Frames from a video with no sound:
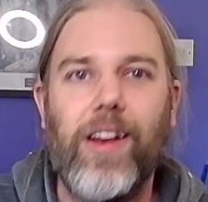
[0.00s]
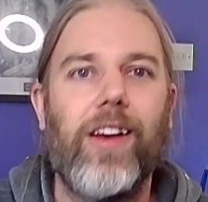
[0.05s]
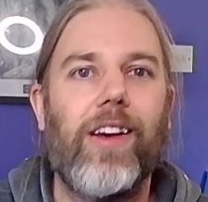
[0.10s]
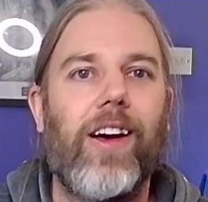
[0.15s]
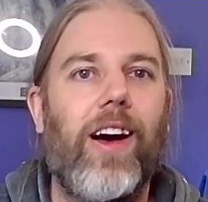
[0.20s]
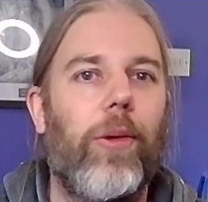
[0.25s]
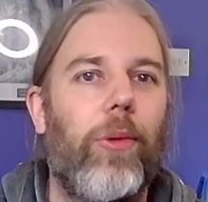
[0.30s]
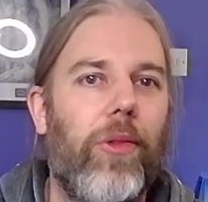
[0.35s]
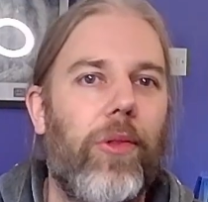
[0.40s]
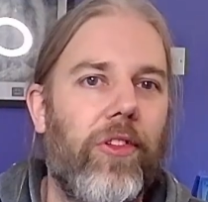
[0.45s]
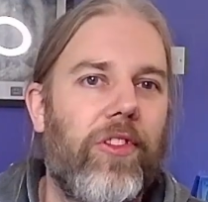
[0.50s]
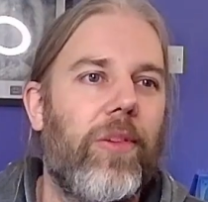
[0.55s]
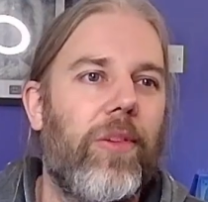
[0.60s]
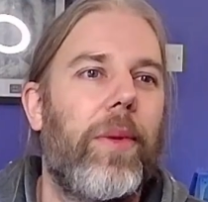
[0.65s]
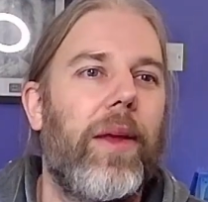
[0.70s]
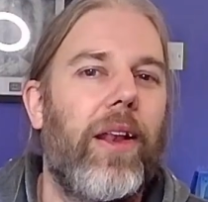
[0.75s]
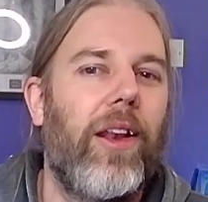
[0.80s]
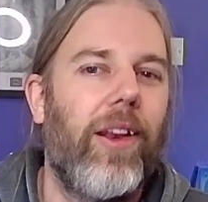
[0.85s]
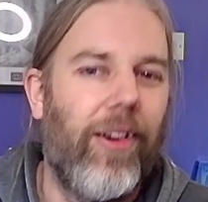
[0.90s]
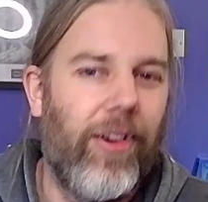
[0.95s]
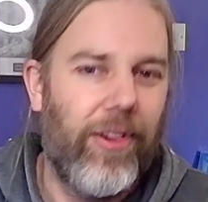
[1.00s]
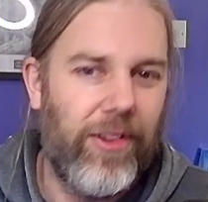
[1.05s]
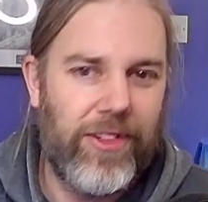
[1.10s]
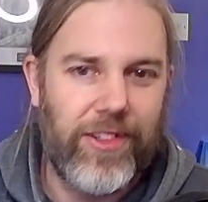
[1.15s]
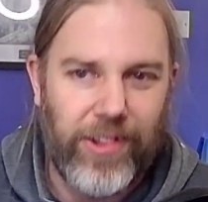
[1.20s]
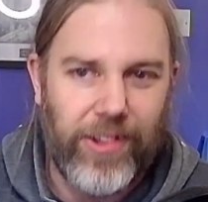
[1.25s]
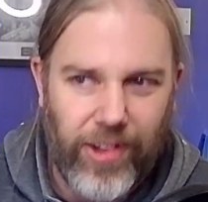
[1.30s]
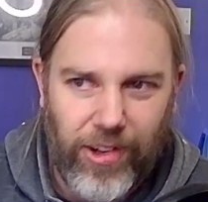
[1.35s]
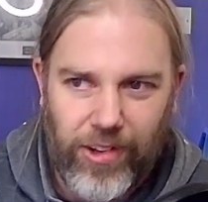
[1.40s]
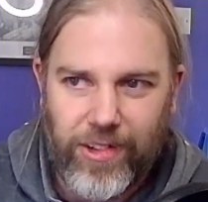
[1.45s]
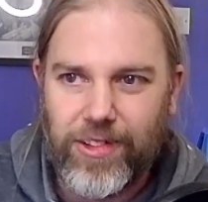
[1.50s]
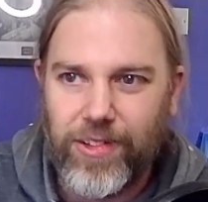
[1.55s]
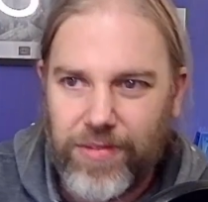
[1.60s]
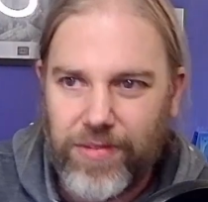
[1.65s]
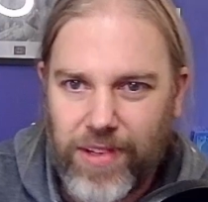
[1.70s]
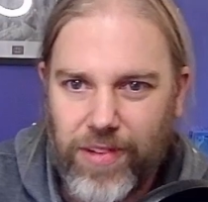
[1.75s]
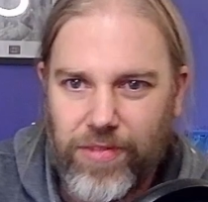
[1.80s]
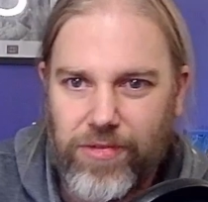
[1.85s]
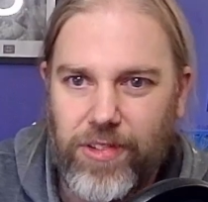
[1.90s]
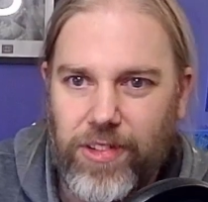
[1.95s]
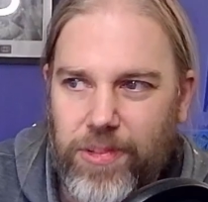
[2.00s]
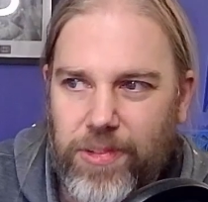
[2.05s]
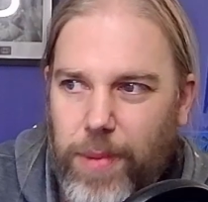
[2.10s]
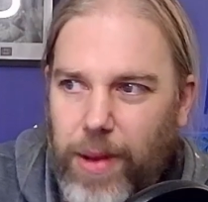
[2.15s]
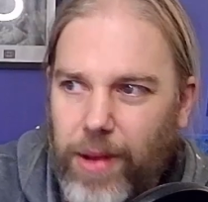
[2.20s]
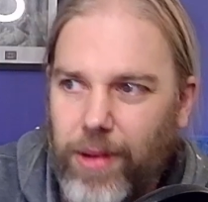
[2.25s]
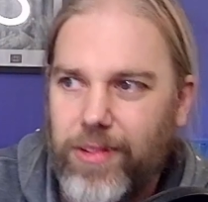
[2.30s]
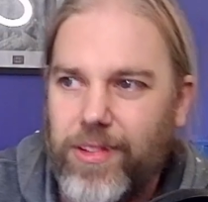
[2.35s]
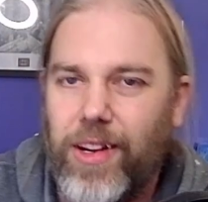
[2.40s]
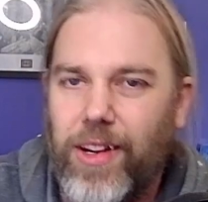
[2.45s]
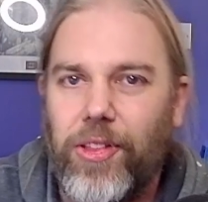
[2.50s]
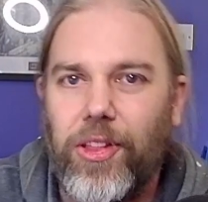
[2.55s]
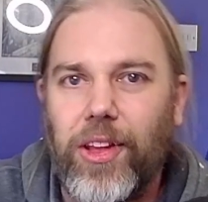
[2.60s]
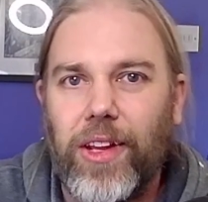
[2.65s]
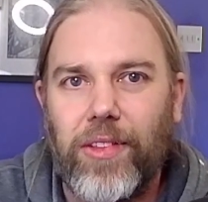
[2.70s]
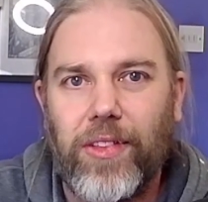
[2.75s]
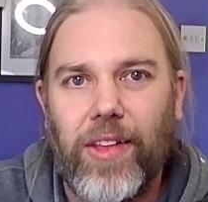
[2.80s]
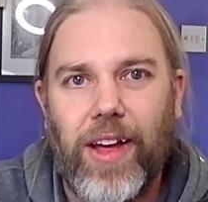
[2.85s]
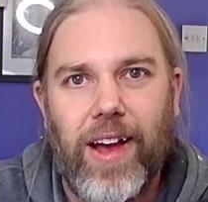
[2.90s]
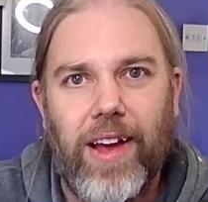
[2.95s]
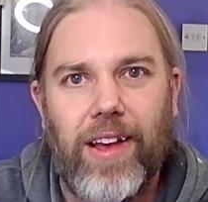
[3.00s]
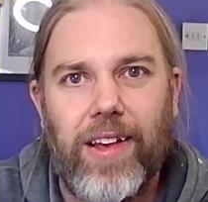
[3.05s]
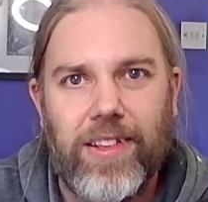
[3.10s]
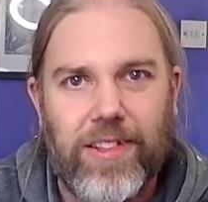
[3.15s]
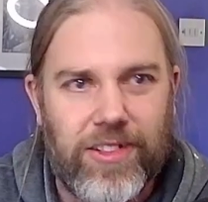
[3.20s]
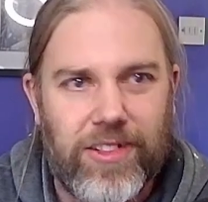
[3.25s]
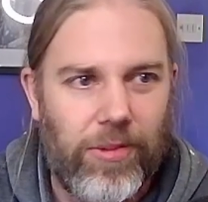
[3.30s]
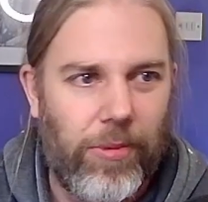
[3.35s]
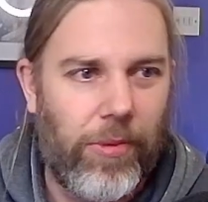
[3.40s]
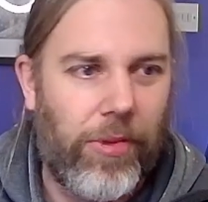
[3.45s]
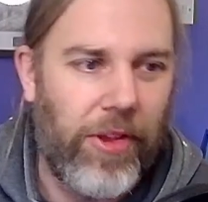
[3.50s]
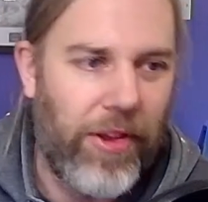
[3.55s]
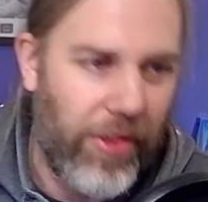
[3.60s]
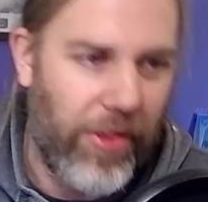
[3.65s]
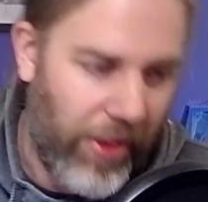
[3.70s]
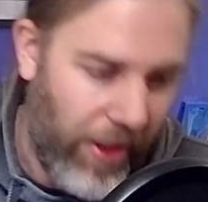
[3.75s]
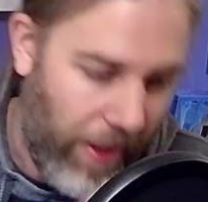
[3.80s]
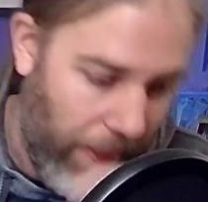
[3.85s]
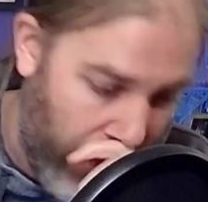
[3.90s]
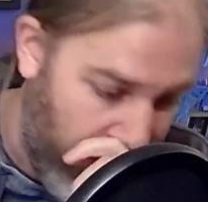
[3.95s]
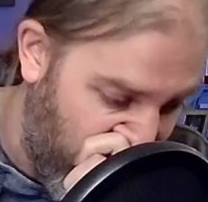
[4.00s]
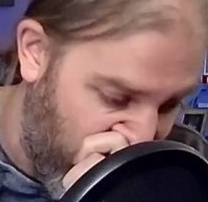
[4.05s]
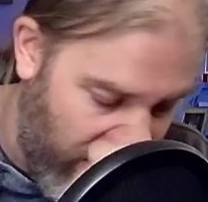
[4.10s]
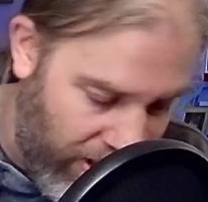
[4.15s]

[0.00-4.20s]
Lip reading: I want there to be lots and lots of different spells, and I think that is something that